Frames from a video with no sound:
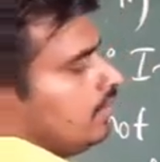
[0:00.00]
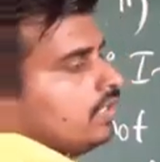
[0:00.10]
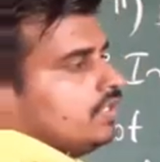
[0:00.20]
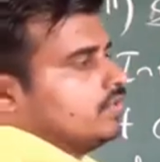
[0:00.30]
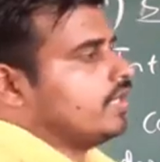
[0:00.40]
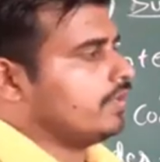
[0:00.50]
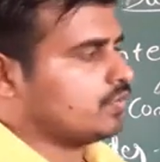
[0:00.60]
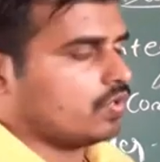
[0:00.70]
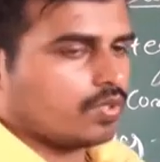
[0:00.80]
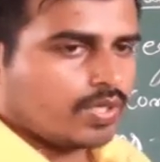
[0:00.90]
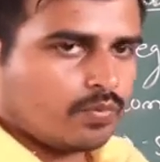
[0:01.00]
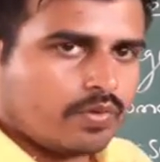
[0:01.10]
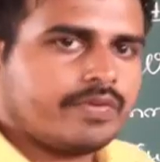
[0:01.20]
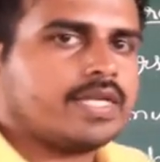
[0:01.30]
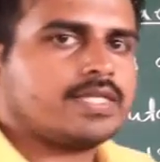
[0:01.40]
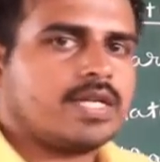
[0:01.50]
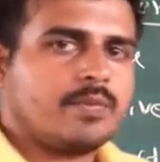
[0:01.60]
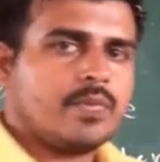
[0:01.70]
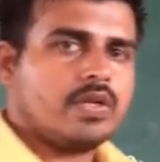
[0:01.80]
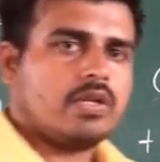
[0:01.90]
So I am solving one
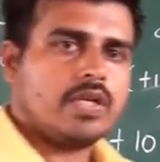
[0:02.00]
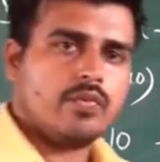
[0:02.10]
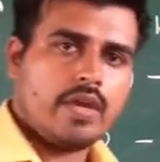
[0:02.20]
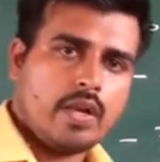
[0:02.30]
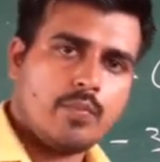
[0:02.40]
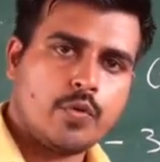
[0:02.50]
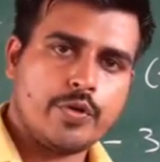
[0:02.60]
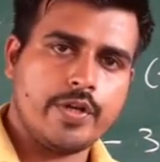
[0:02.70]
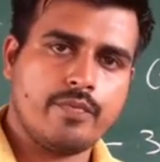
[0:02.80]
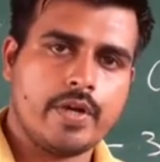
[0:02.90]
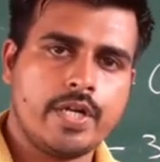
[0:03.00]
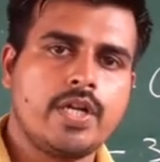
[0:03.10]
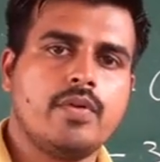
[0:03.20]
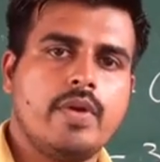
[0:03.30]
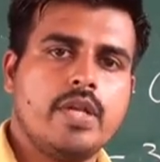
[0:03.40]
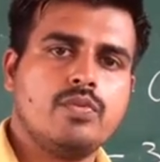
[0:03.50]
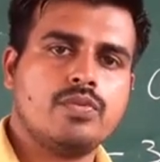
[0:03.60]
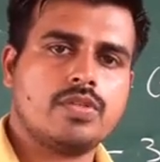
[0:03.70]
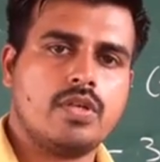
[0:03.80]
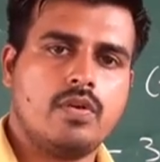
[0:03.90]
example. You can put different
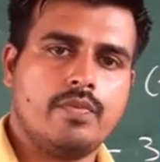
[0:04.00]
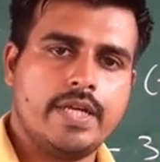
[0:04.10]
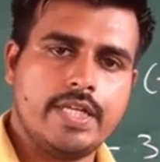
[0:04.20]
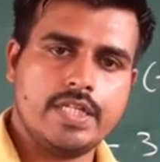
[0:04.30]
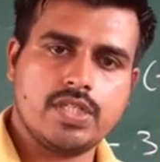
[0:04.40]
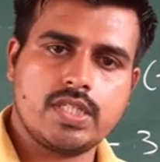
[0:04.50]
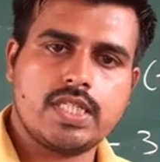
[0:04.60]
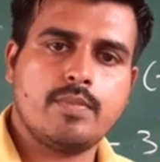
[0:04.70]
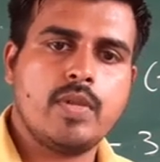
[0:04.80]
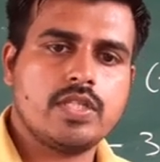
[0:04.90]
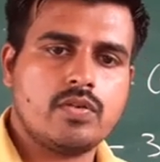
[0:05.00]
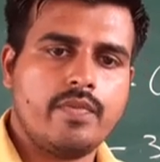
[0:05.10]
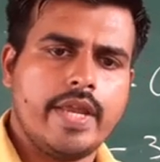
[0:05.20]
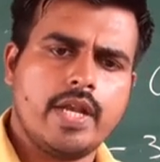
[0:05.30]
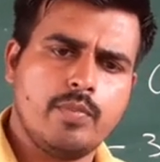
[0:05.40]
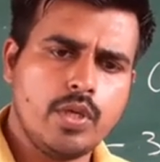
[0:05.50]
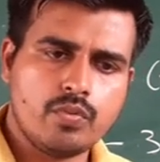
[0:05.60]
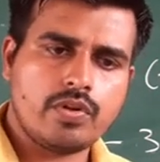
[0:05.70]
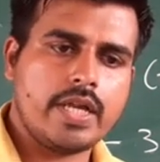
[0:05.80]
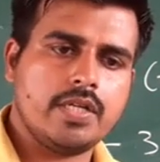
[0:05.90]
values of integers in place of a and b. You
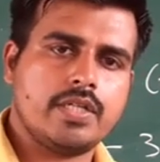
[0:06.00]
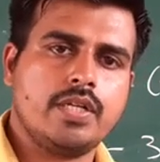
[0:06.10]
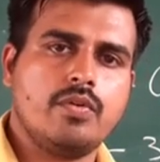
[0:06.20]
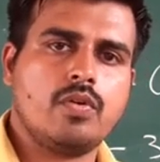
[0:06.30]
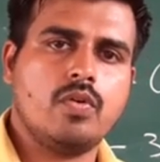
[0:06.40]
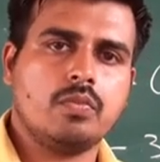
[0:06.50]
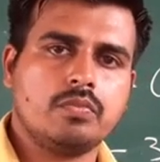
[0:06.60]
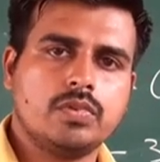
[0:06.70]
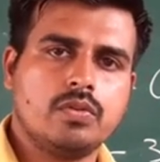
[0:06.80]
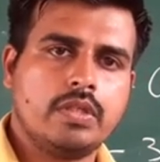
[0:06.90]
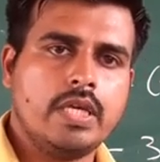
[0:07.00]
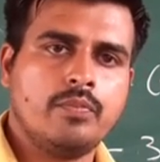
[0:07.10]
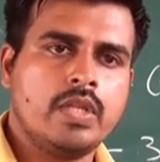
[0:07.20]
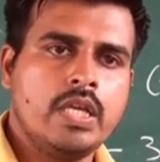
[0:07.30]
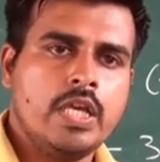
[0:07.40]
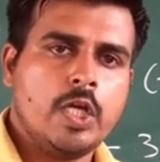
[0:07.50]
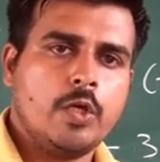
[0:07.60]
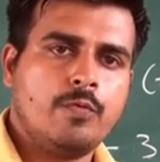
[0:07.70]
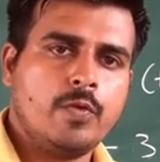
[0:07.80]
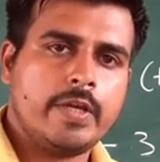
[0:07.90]
try it in your home. Okay.
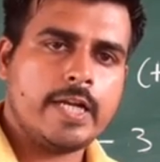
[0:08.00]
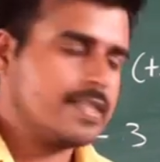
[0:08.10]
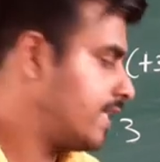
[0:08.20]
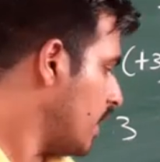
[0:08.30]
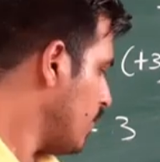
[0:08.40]
If you get same